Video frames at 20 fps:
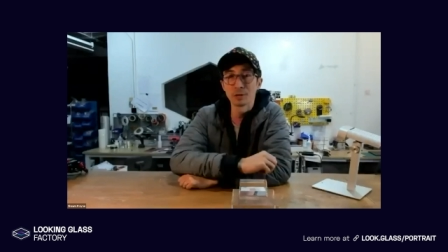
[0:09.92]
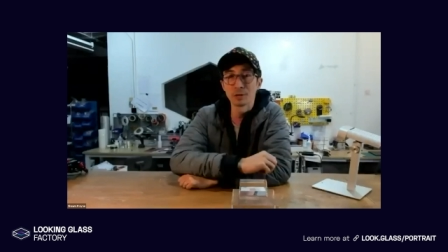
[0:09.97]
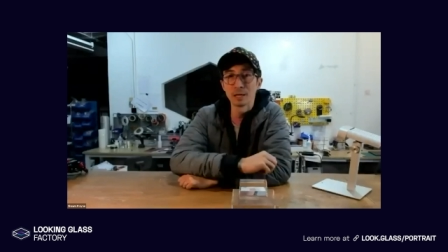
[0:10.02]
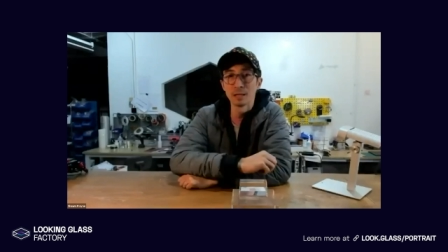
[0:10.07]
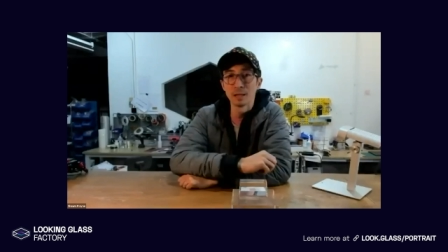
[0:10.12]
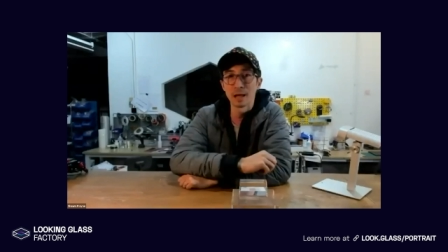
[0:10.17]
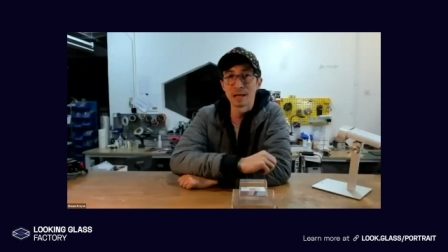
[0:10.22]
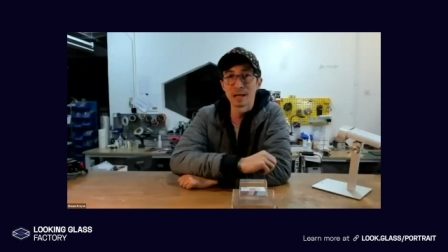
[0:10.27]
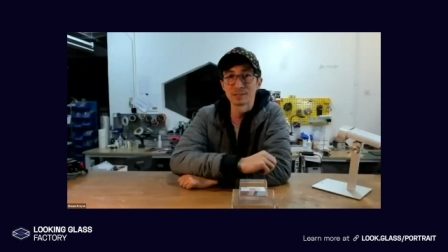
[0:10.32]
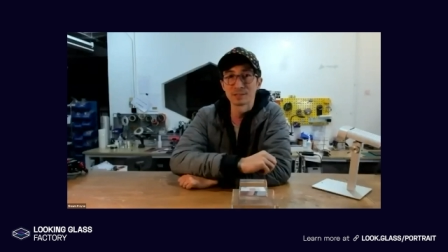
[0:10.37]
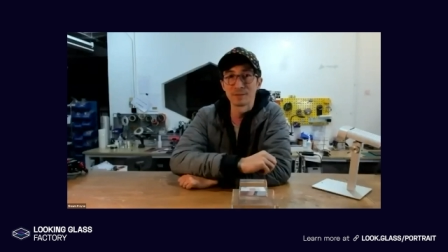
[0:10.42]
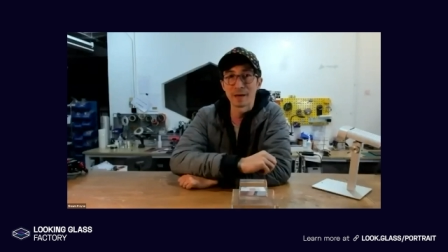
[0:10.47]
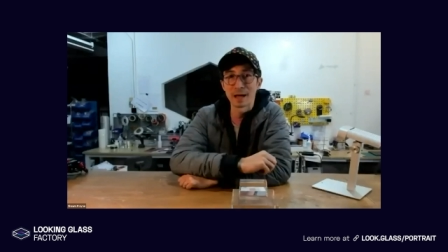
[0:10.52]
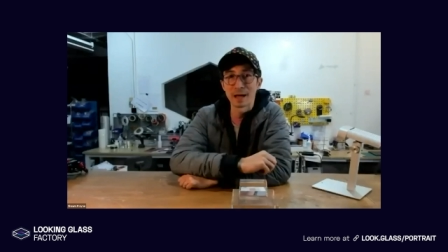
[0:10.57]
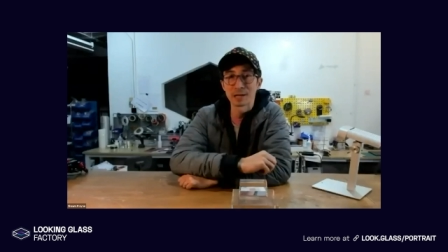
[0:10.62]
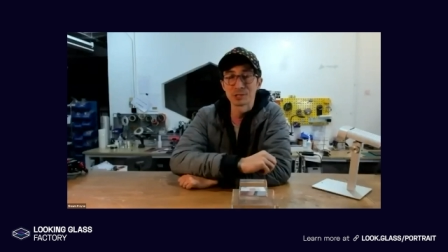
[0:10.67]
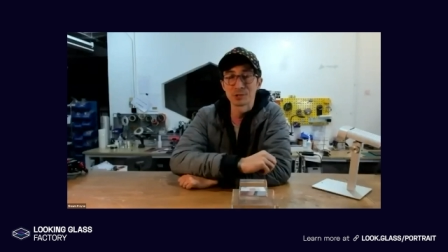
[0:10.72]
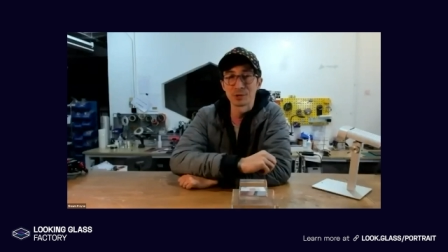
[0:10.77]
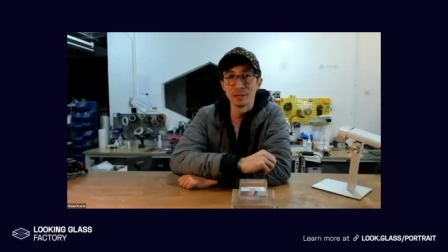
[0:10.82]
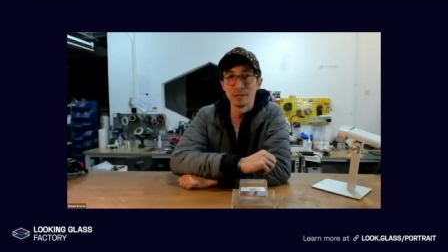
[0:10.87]
Glass
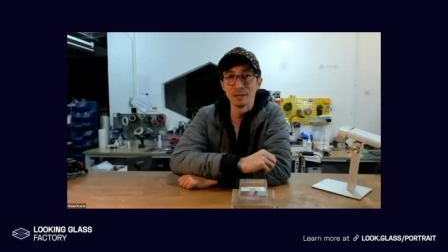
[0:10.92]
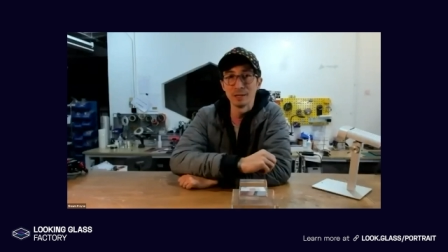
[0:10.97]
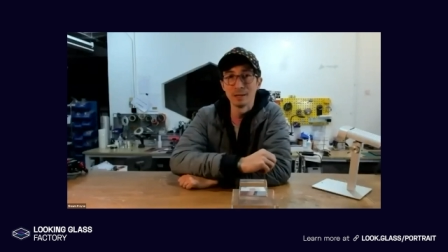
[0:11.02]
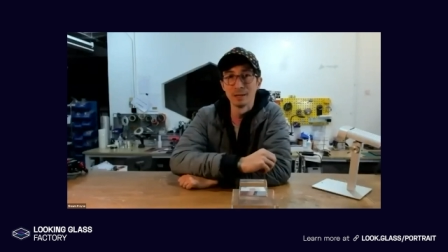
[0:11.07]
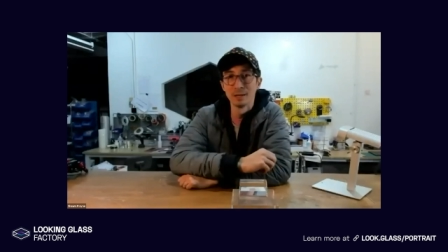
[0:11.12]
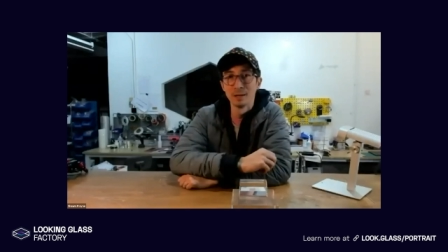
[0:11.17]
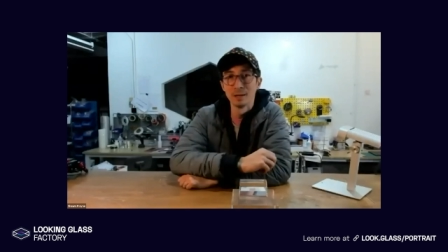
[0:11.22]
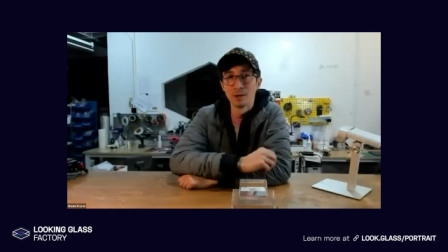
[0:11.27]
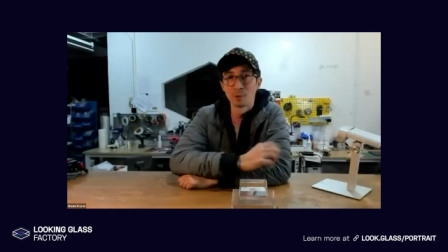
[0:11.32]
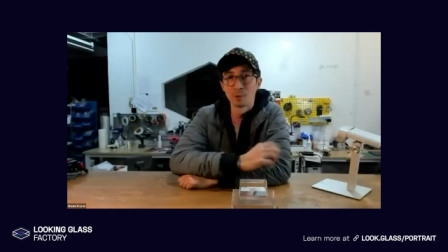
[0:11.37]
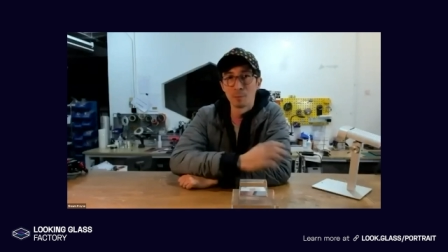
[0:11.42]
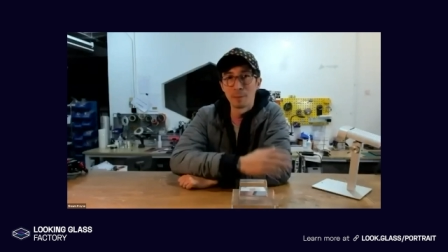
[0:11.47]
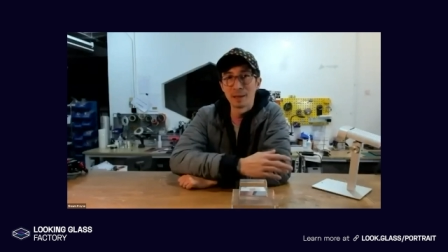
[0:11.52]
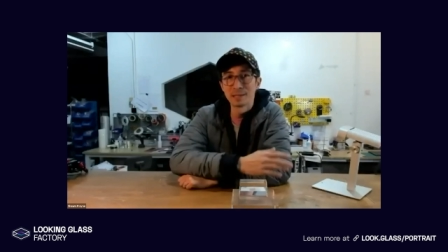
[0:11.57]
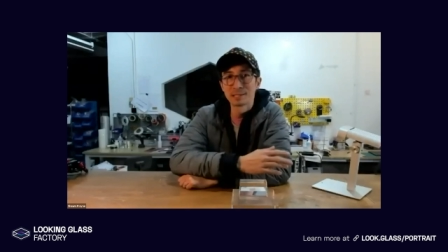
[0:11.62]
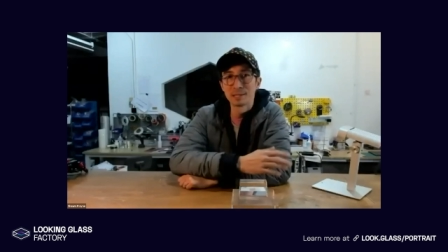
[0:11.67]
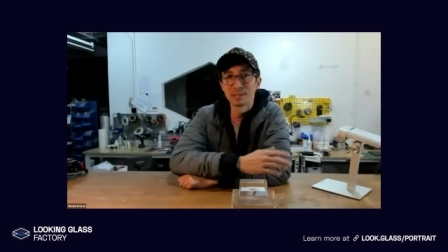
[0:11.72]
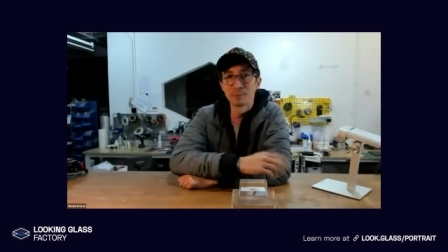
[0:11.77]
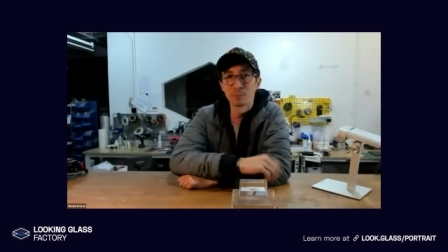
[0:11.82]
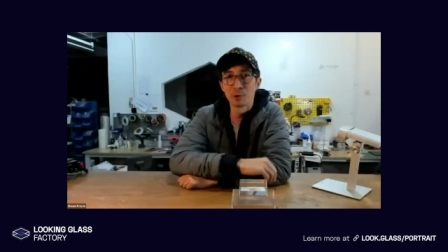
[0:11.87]
Factory. We're
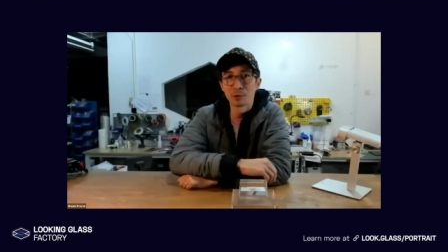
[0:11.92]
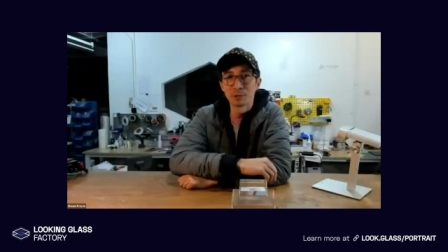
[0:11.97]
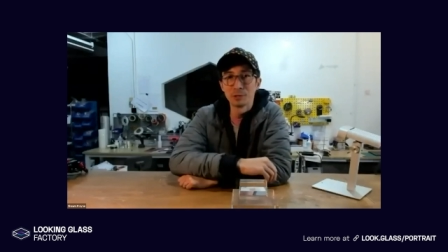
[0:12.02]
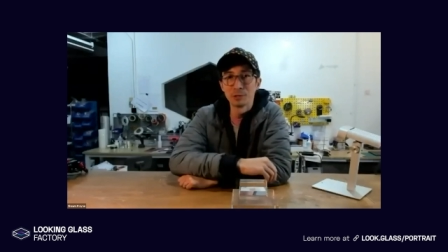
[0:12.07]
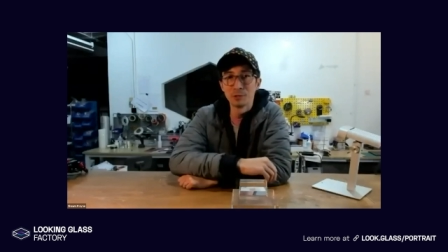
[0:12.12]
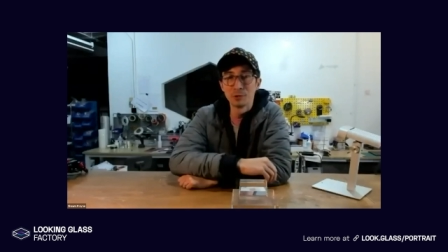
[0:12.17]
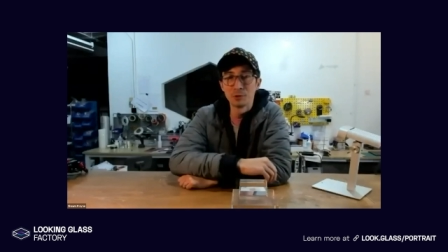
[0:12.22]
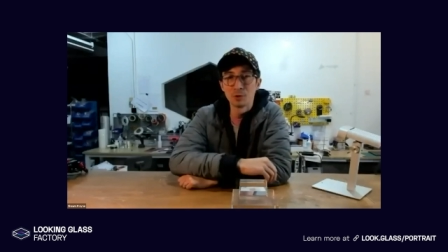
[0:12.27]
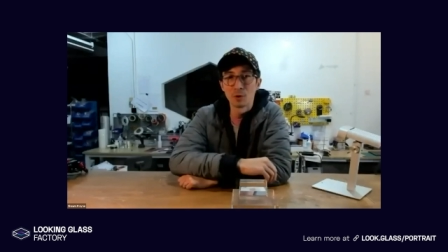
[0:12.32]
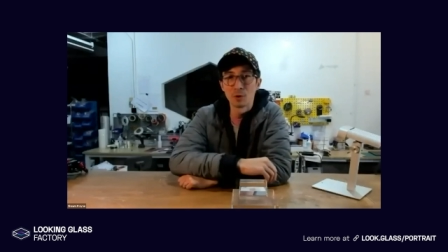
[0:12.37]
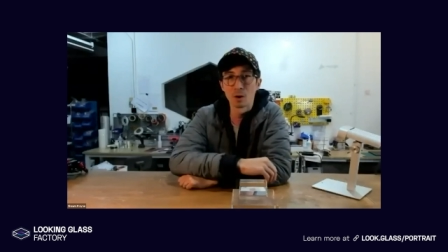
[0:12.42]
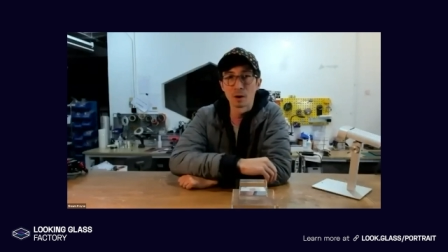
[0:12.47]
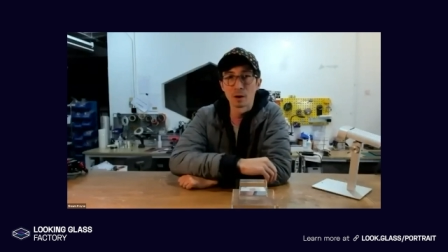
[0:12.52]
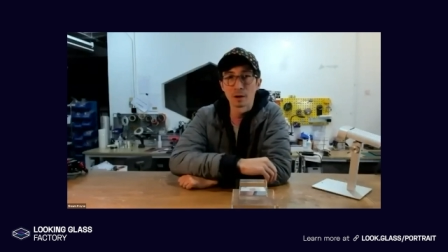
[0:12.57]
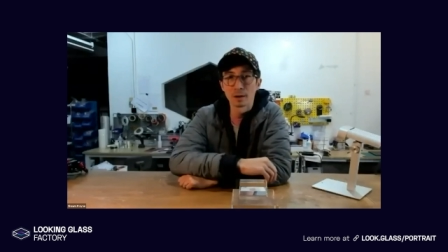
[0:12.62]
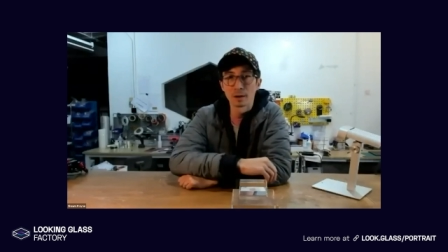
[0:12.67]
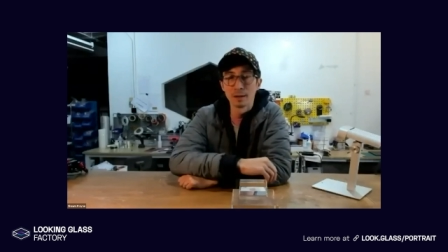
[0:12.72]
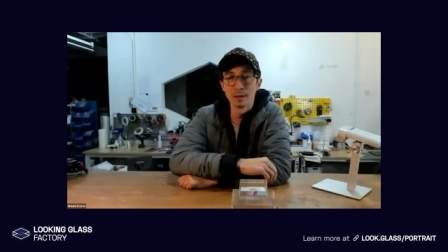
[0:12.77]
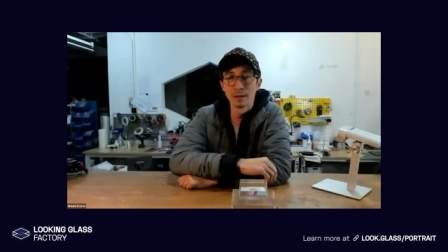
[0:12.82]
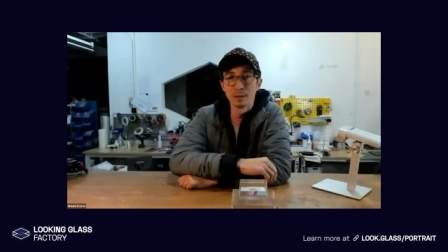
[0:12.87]
based in Brooklyn, New
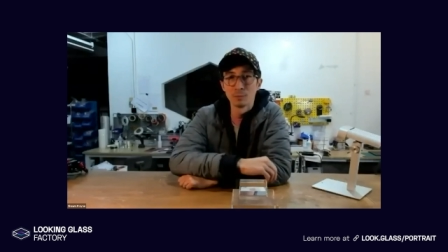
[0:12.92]
York.